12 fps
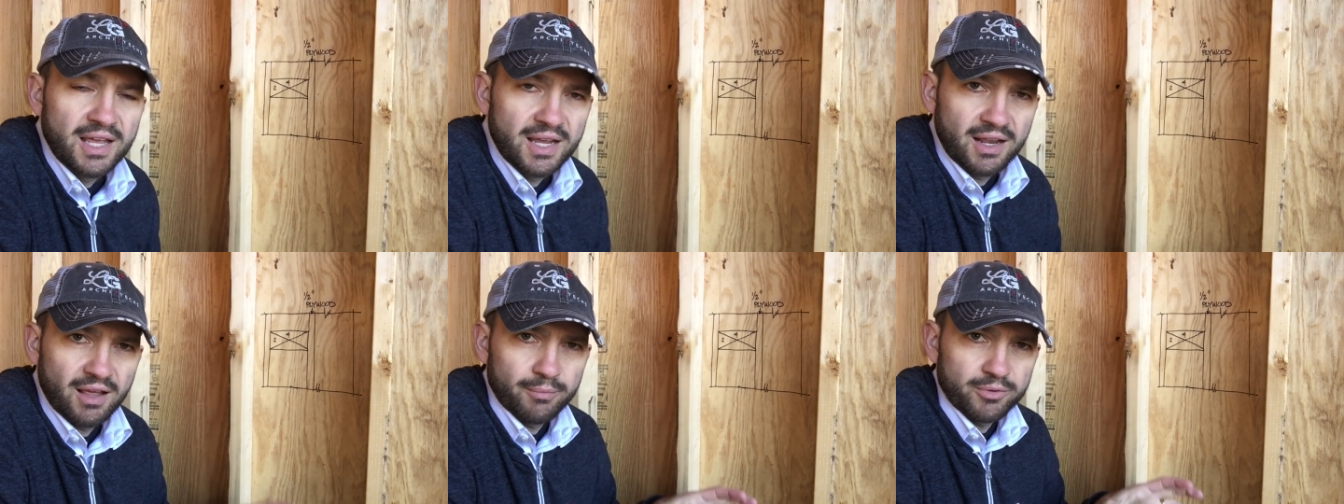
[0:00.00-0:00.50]

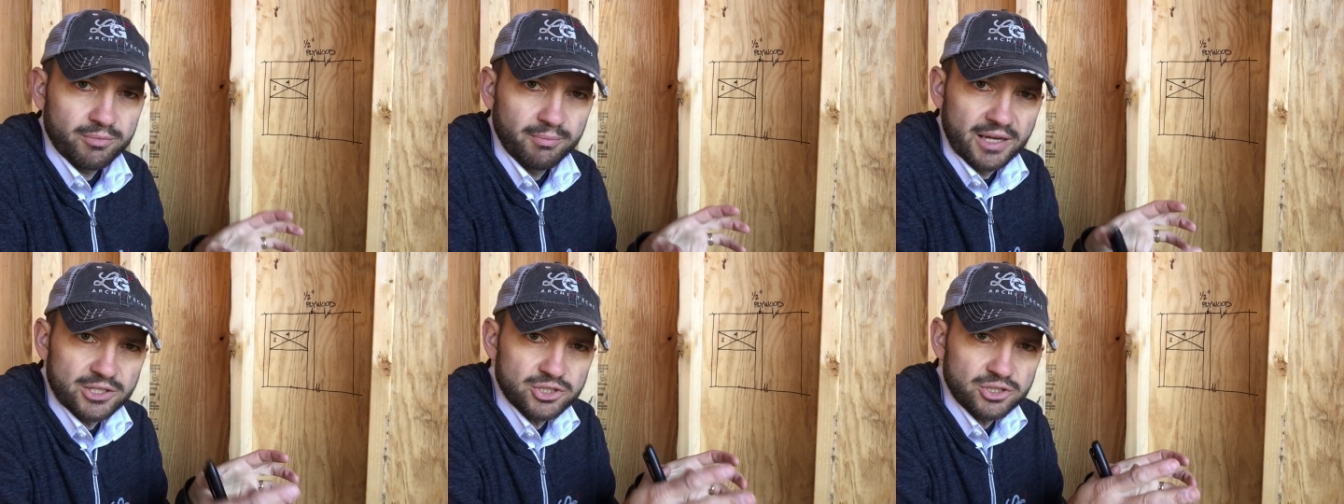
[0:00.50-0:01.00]
It helps
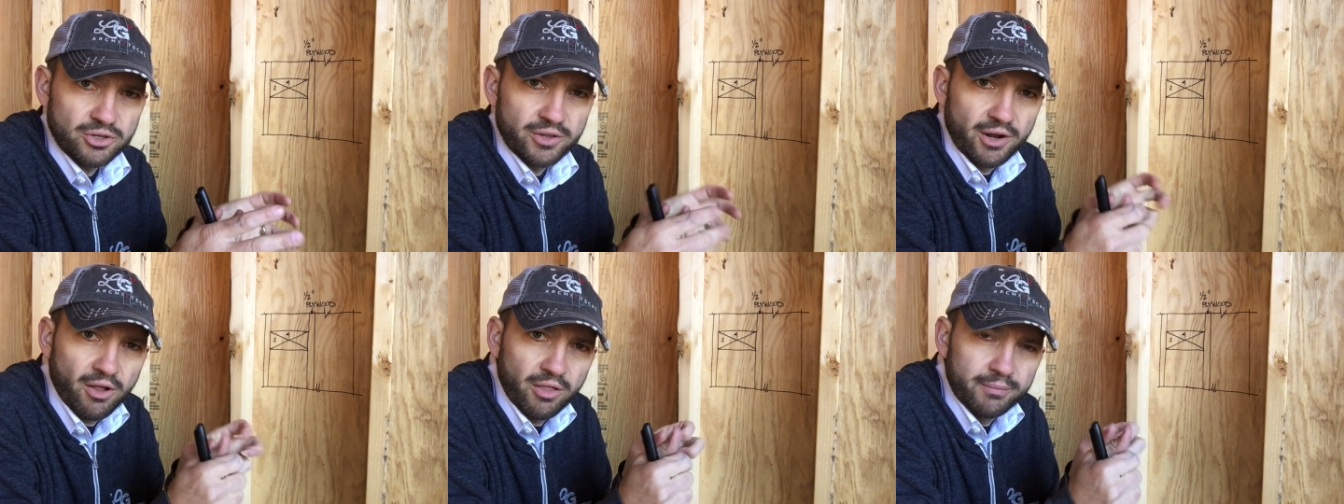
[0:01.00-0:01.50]
make sure
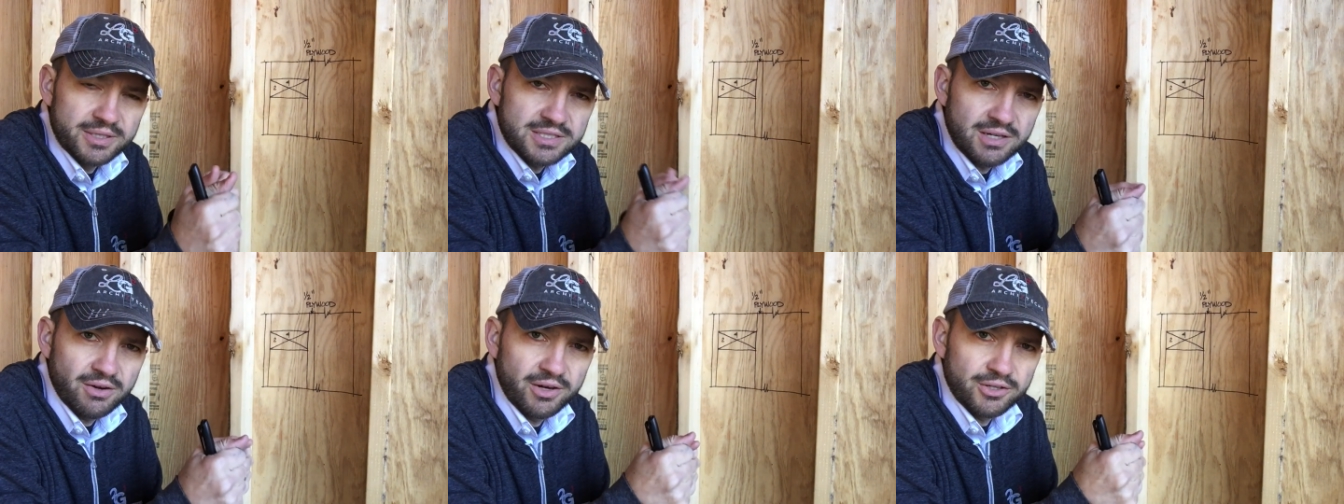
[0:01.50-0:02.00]
that all the
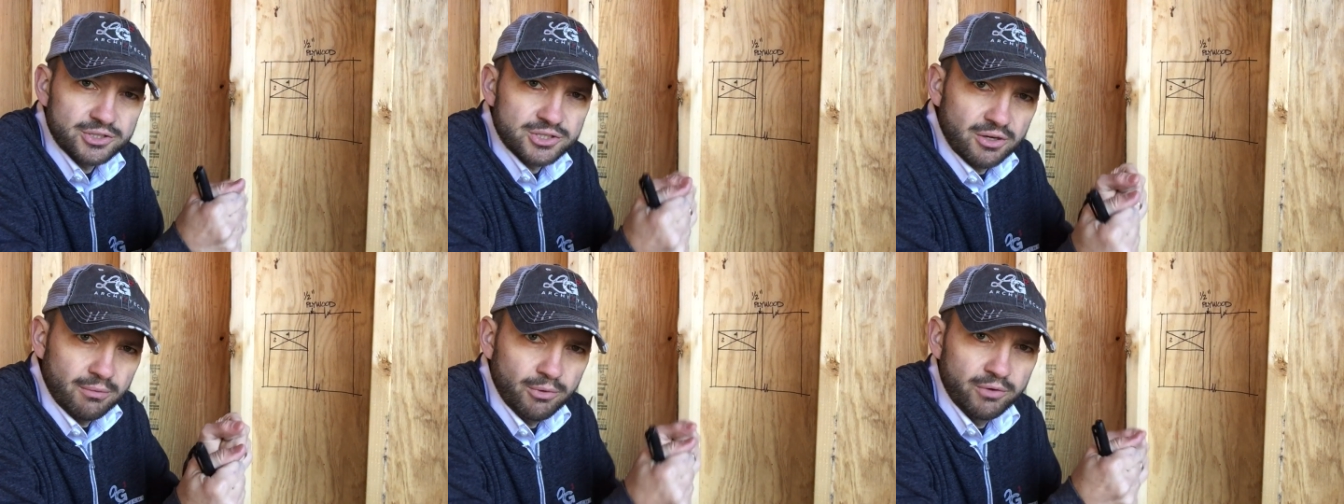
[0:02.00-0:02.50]
materials
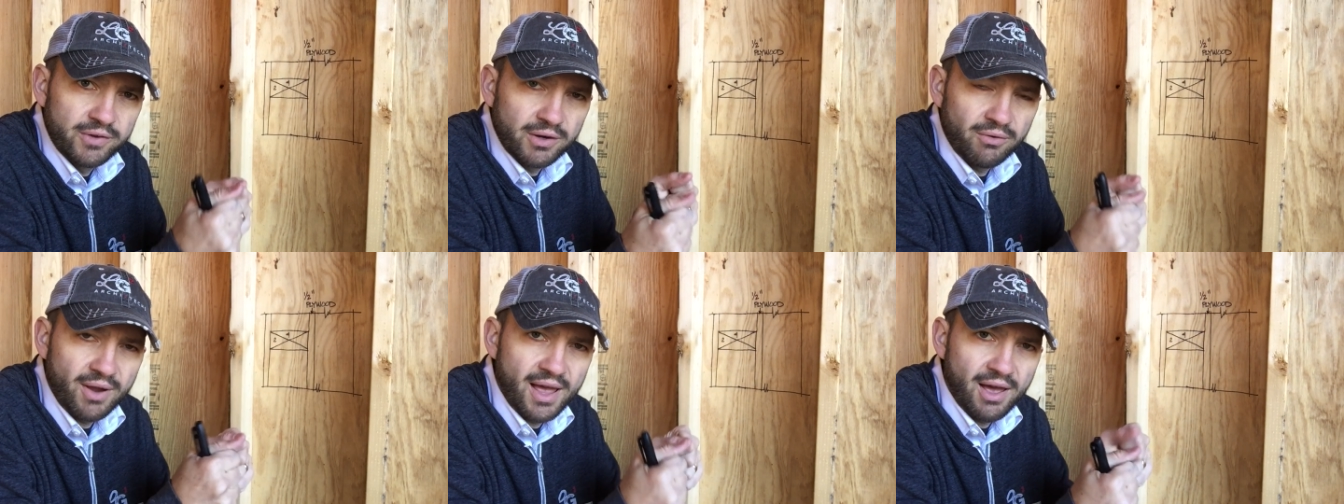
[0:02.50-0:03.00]
aren't moving
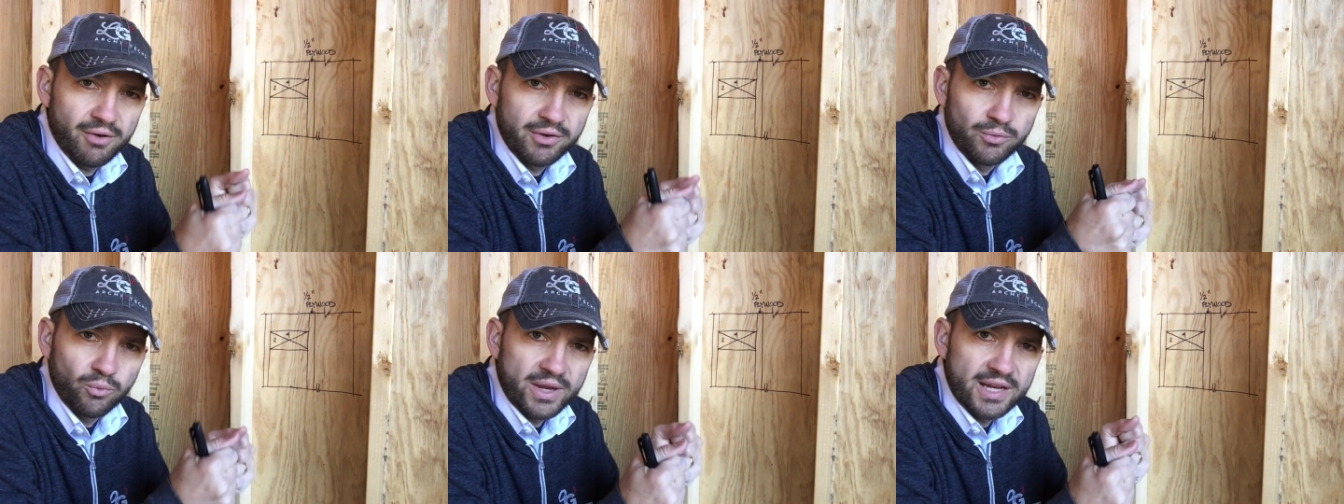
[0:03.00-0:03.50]
around
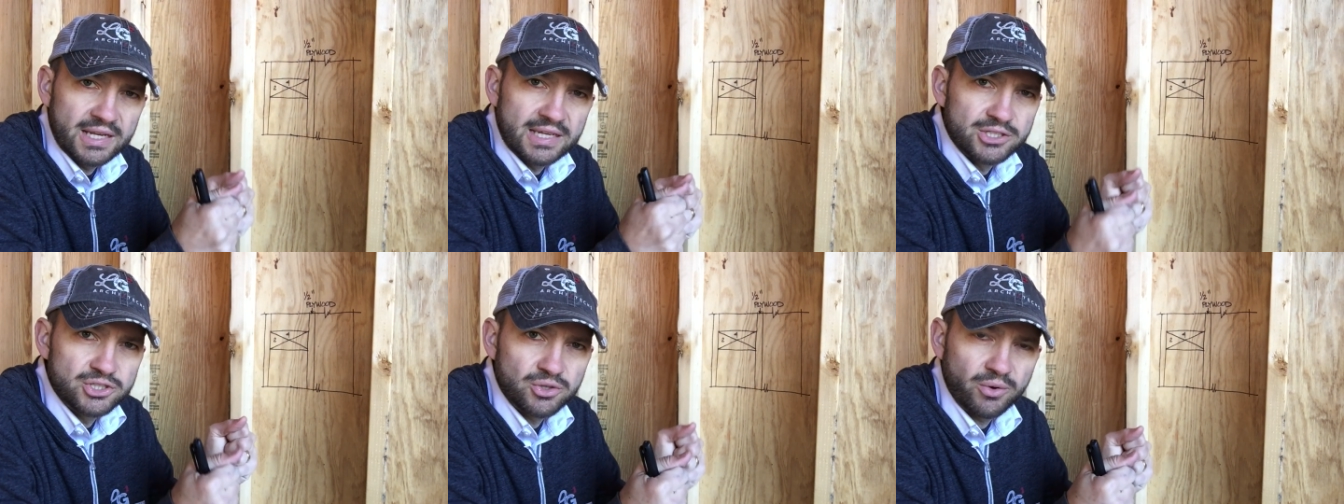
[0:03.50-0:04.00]
and
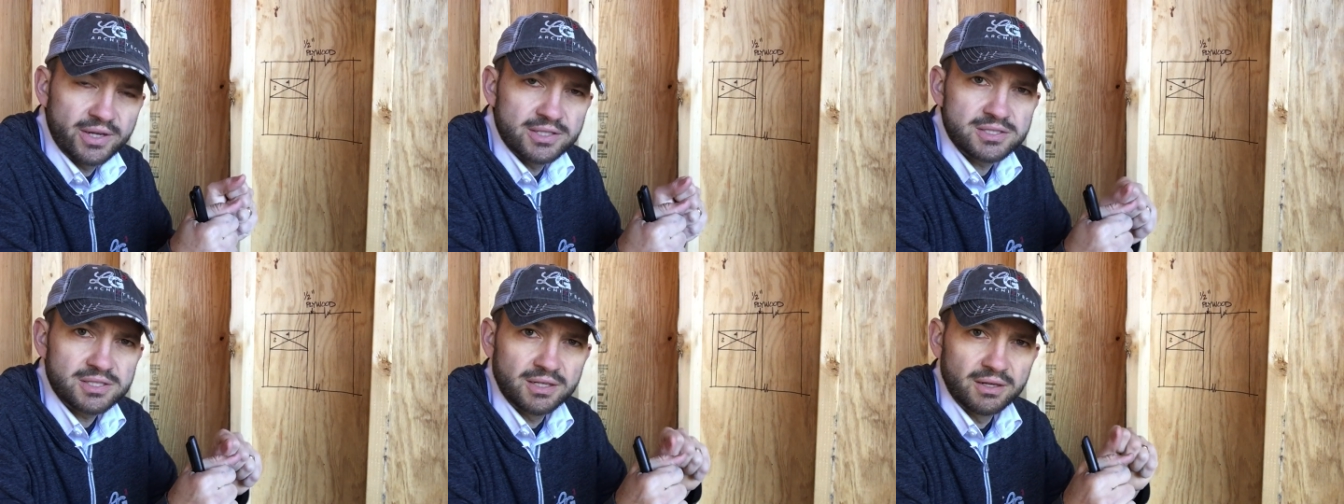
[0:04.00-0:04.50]
weakening
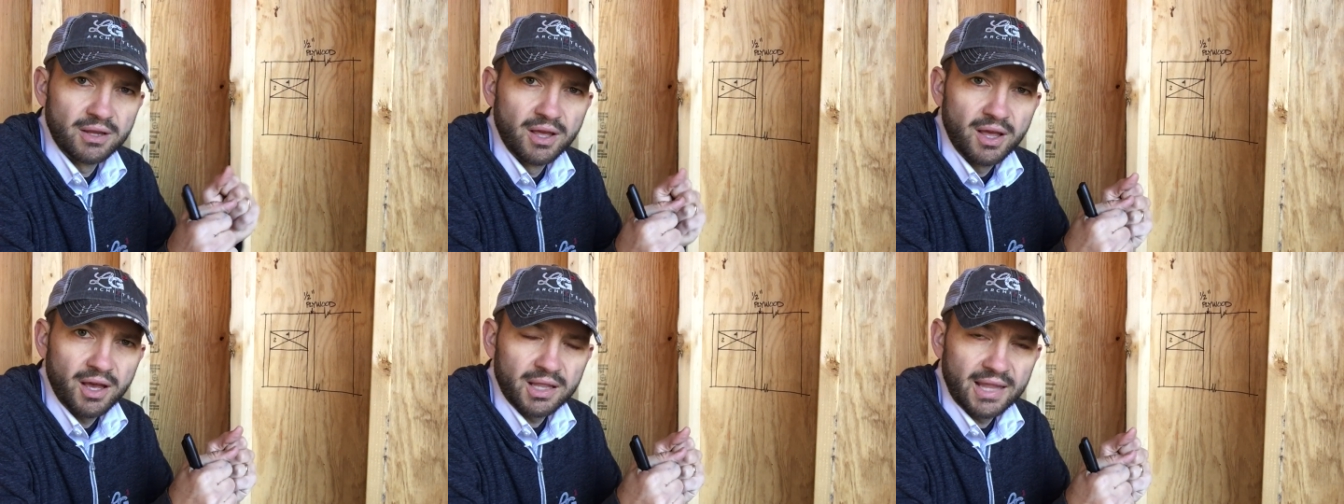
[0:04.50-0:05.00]
joints and
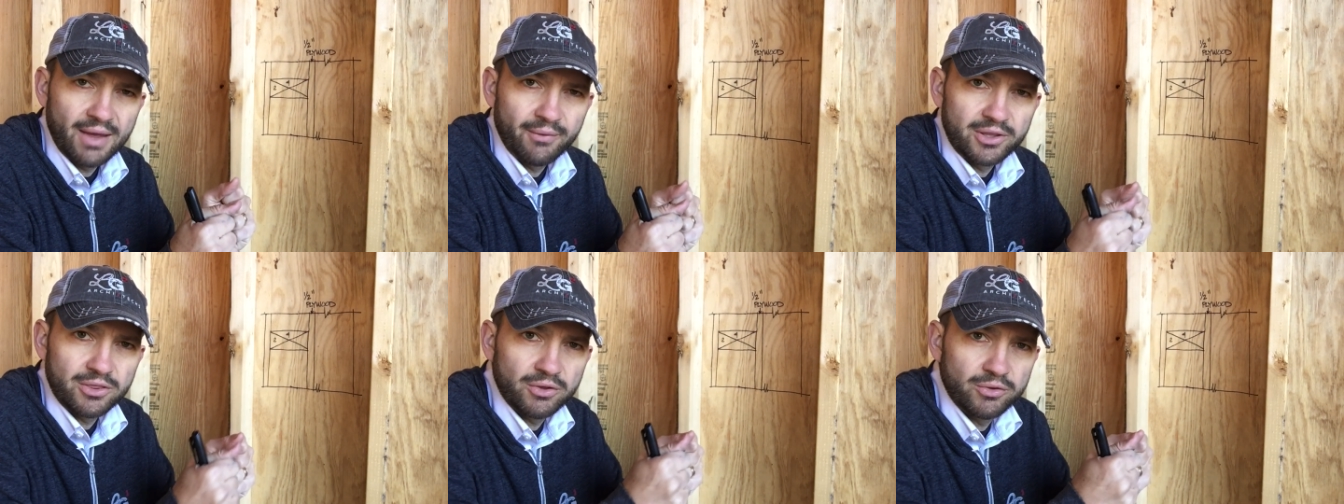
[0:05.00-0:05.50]

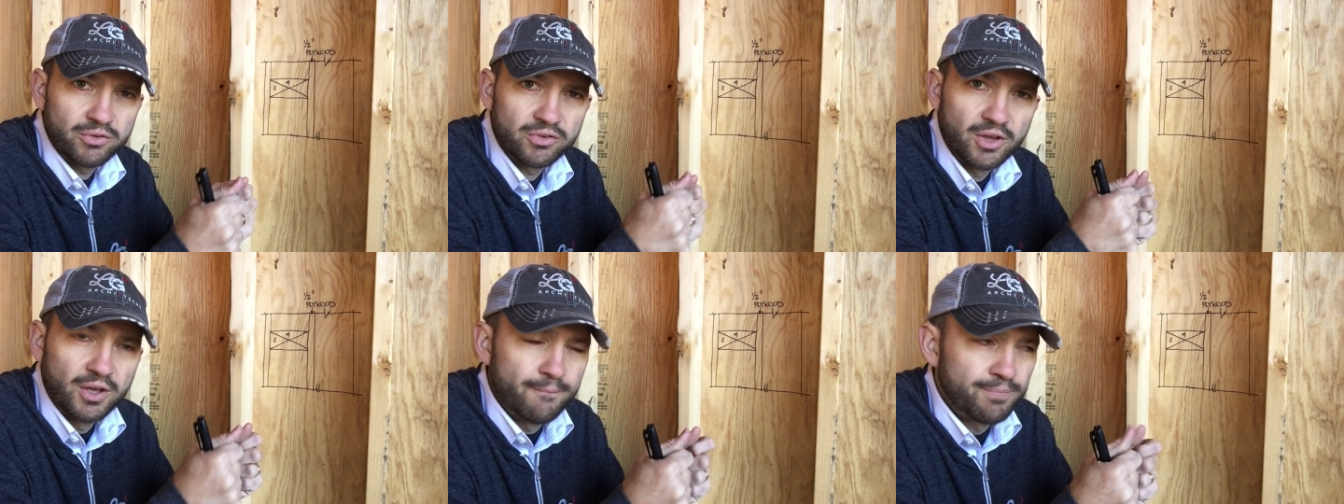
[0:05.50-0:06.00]
allowing those
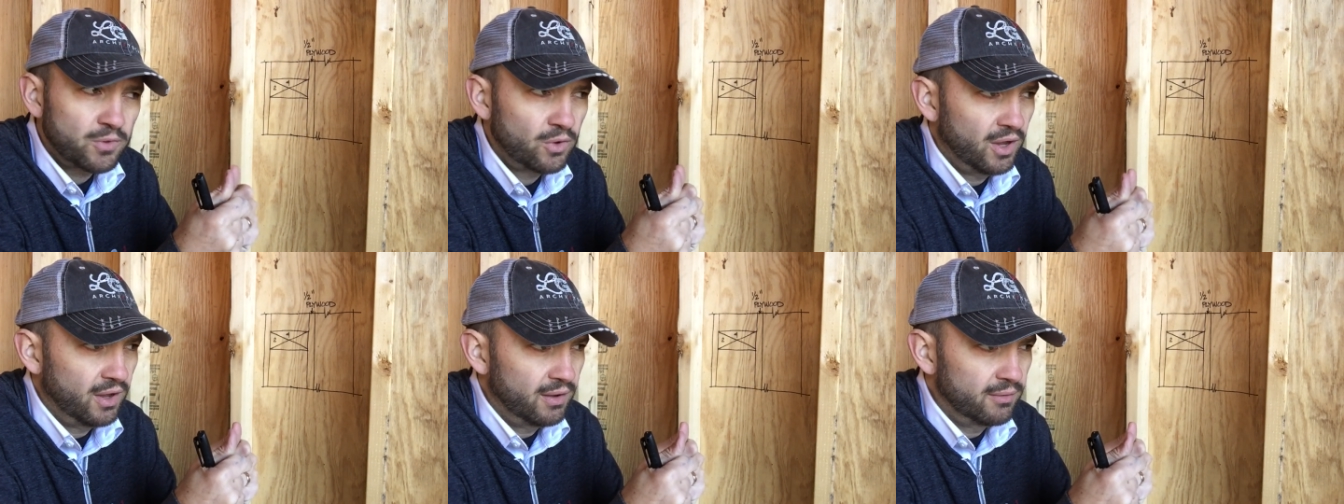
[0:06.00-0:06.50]
uh,
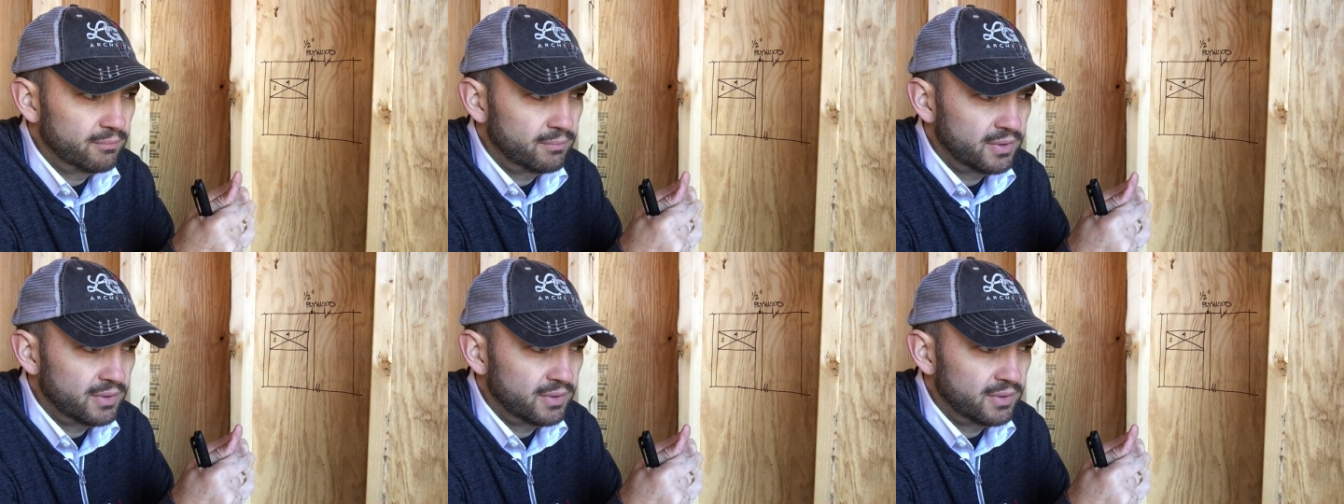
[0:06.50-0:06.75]
uh,